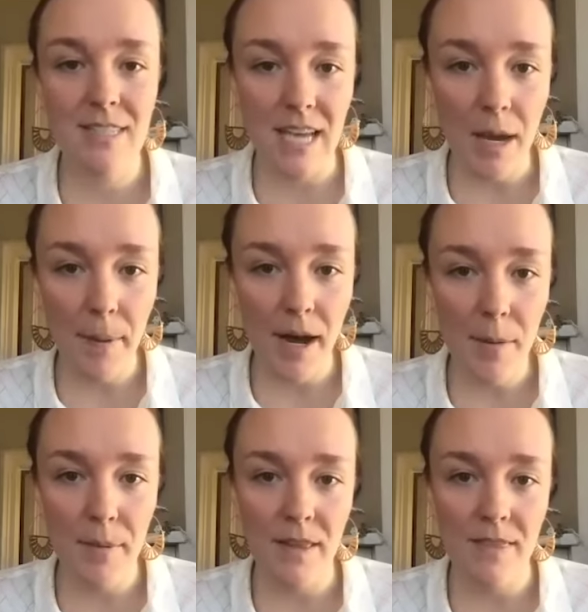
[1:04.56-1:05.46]
to step
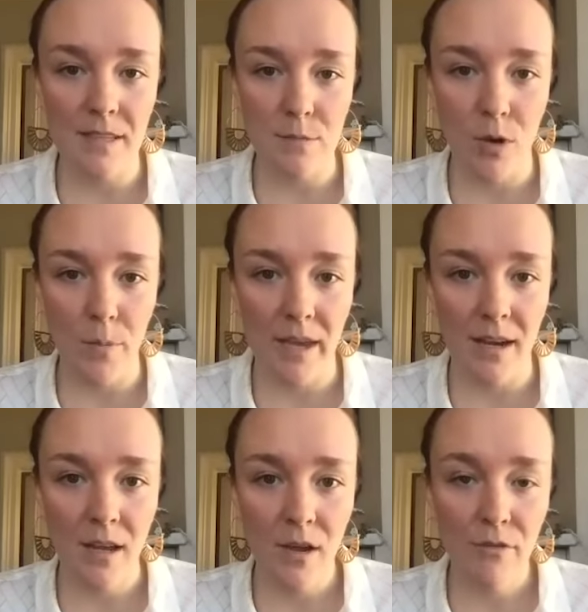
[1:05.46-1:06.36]
up in this
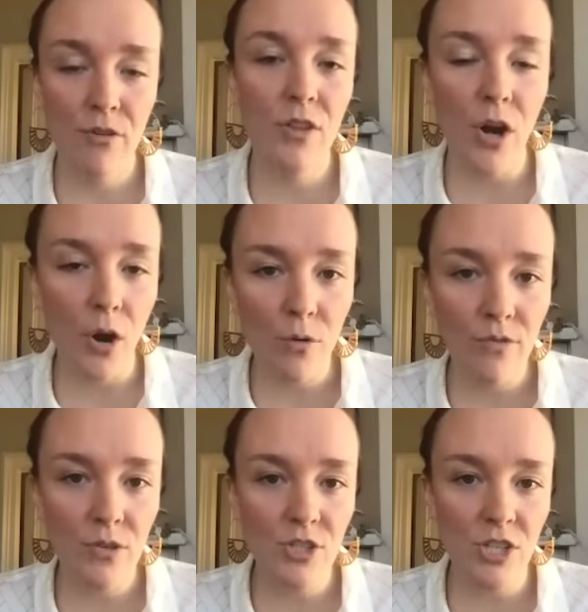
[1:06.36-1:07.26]
moment for their
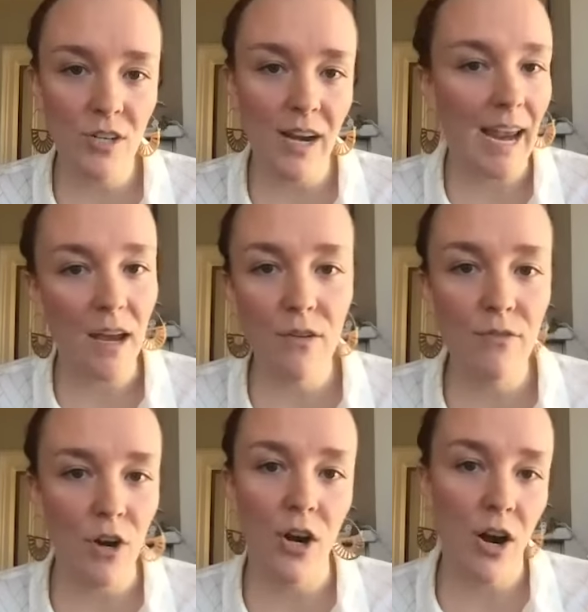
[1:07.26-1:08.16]
own future
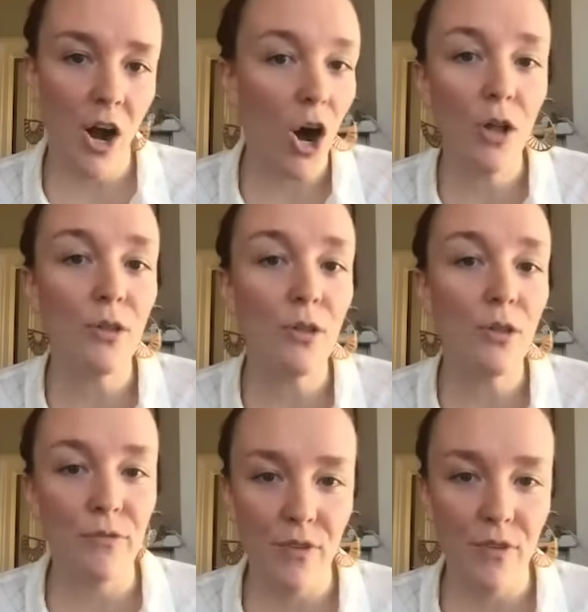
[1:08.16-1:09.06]
and for
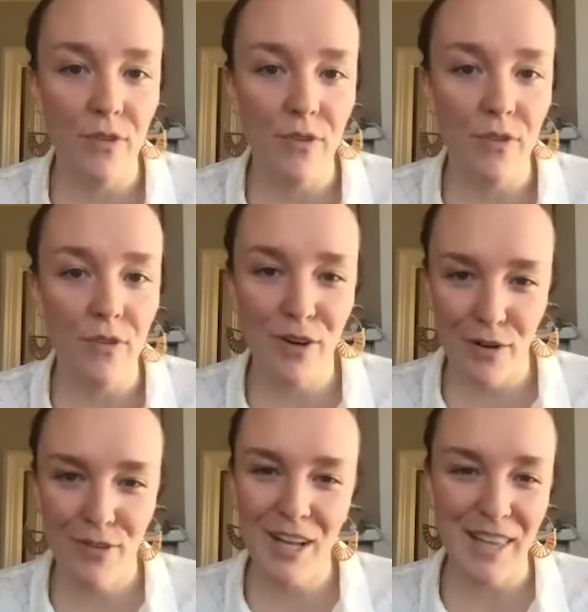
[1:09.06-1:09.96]
all of our
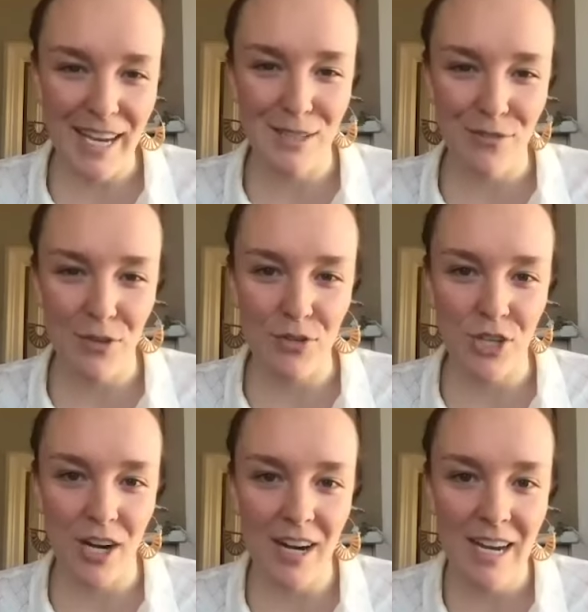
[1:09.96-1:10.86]
collective
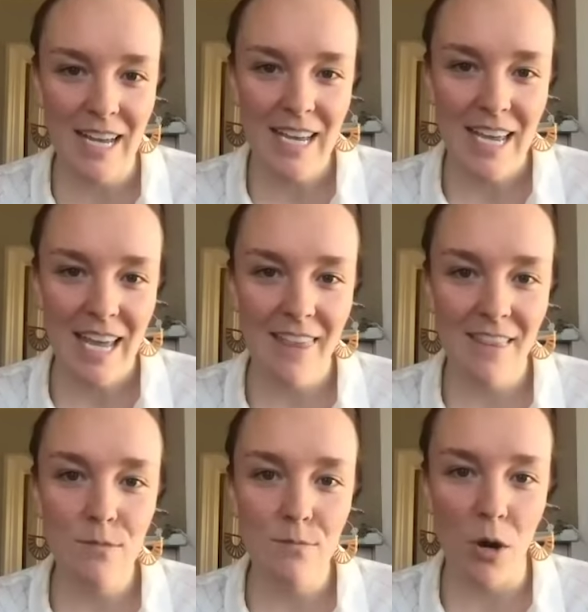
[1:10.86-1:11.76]
future
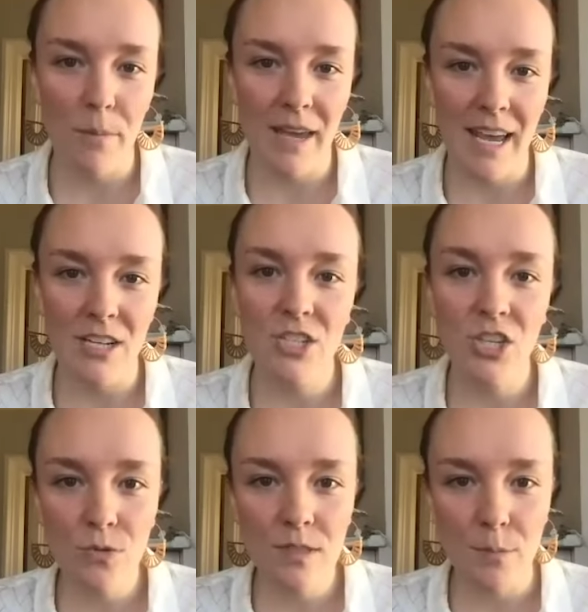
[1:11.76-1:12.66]
in this moment, and
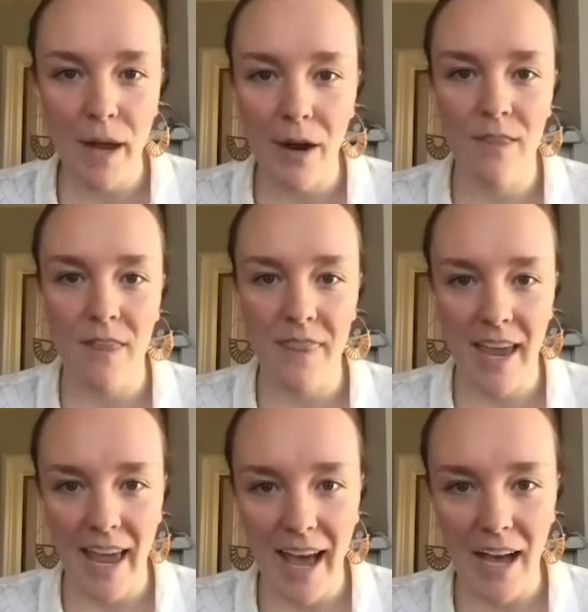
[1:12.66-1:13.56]
to use the power that
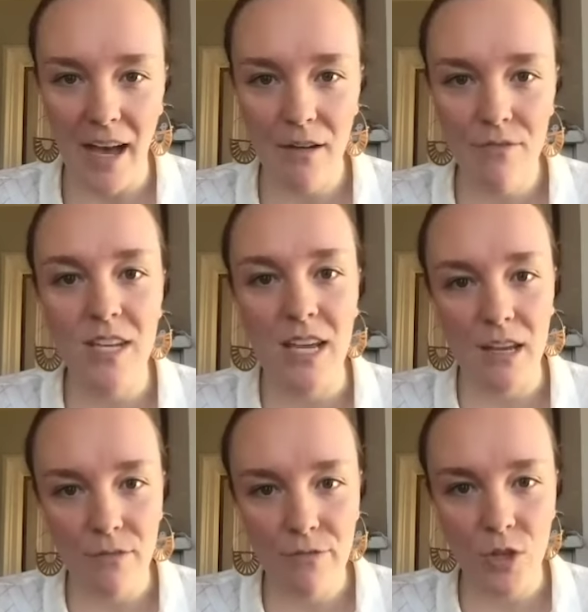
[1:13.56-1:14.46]
they have to
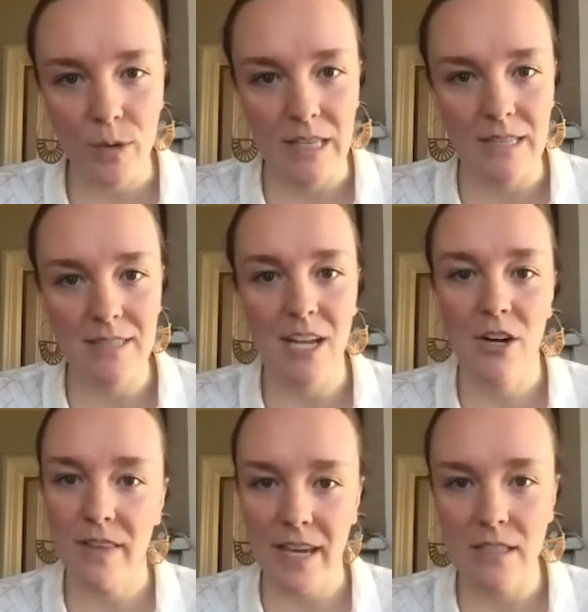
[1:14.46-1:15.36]
influence
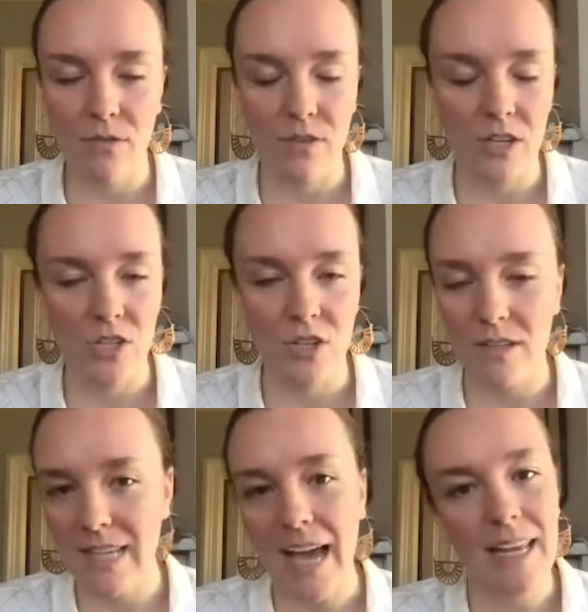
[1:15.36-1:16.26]
their elected
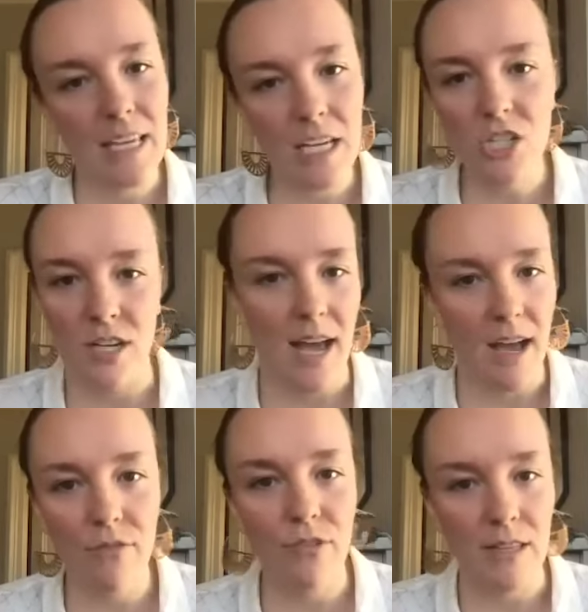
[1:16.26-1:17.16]
officials at each and
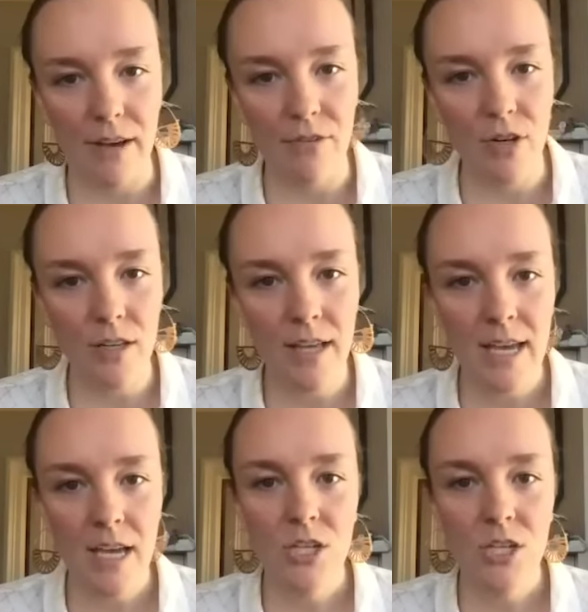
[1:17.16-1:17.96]
every level